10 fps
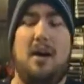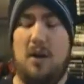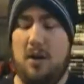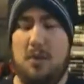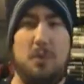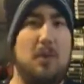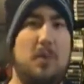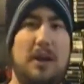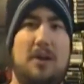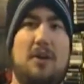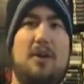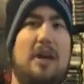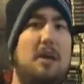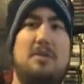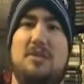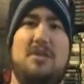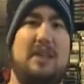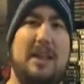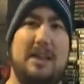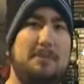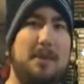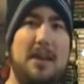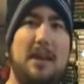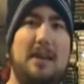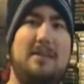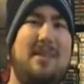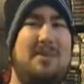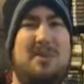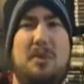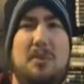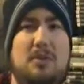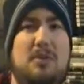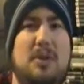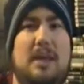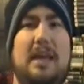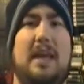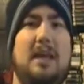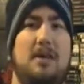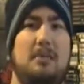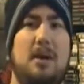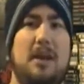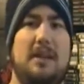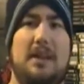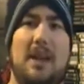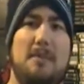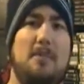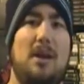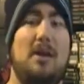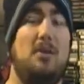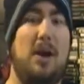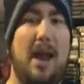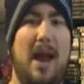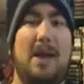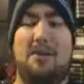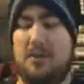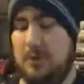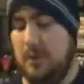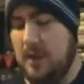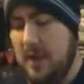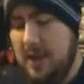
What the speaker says: Wind Waker, and I was just going to get to play it at his house. So I wasn't really keen on buying the game, but I knew I had to.